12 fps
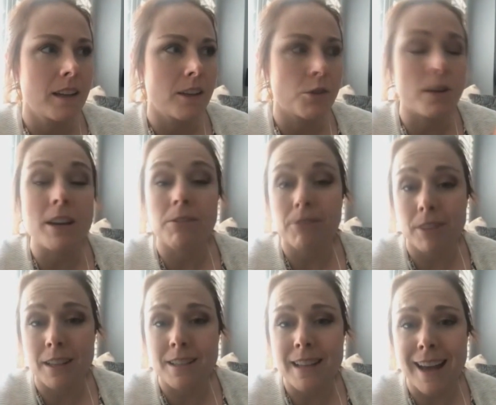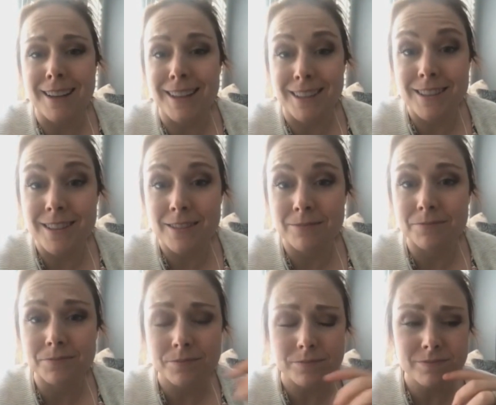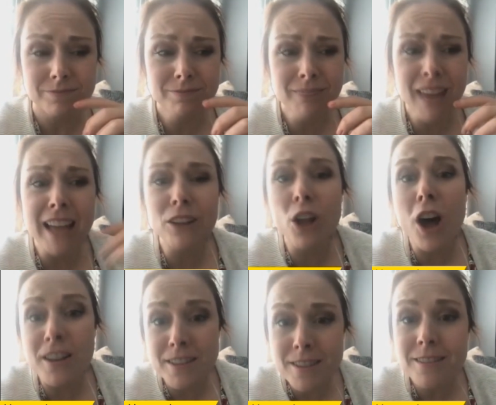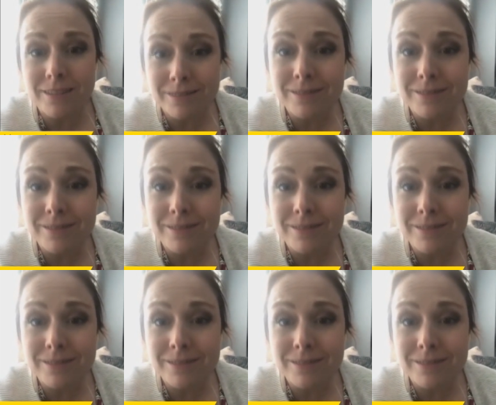grief and sadness and loss.